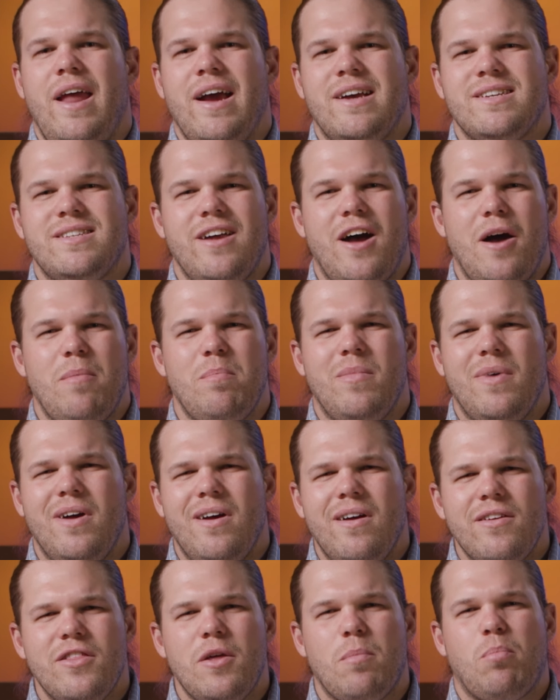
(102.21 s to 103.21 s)
Next up,
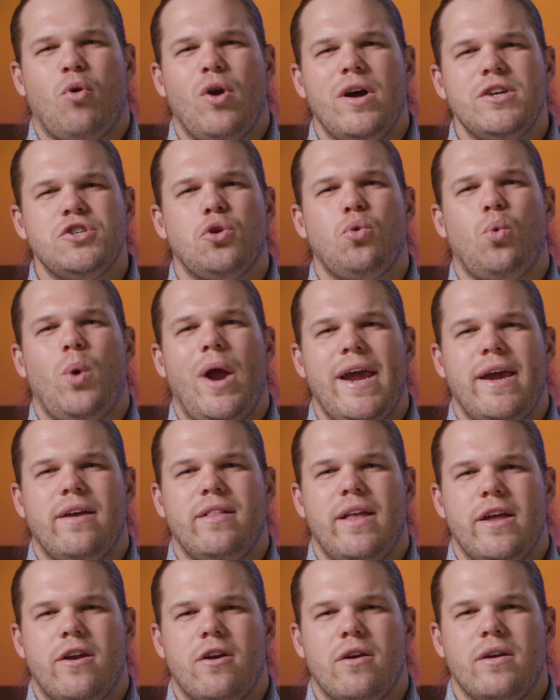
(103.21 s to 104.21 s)
the pressure
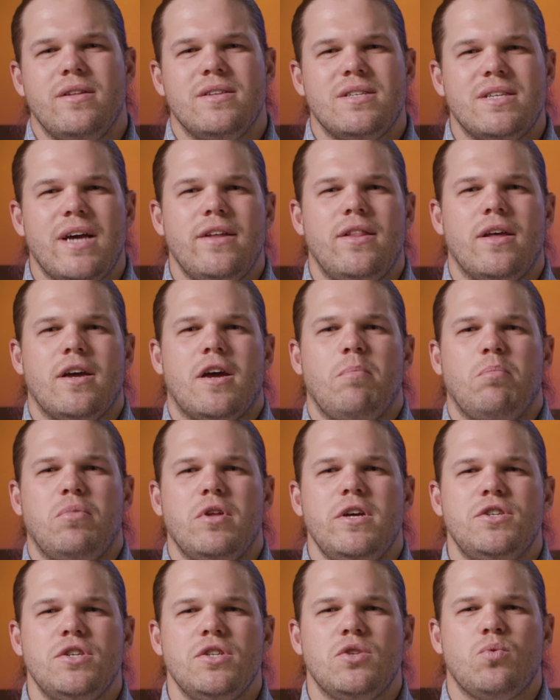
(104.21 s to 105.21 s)
regulator inside the
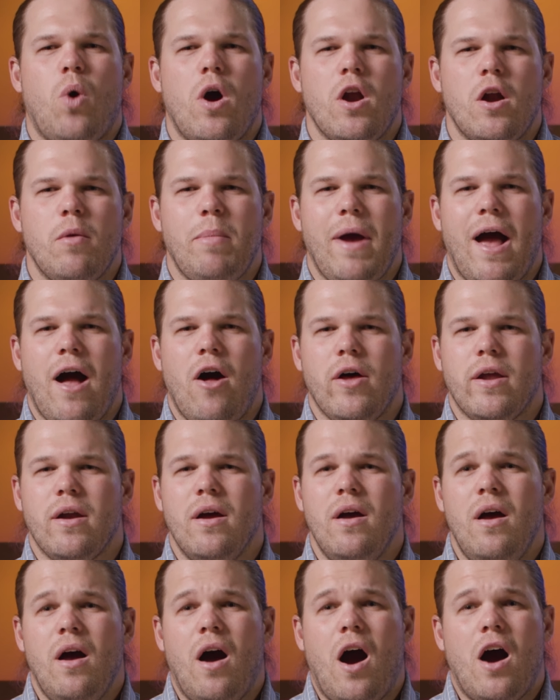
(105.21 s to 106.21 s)
completions water pallet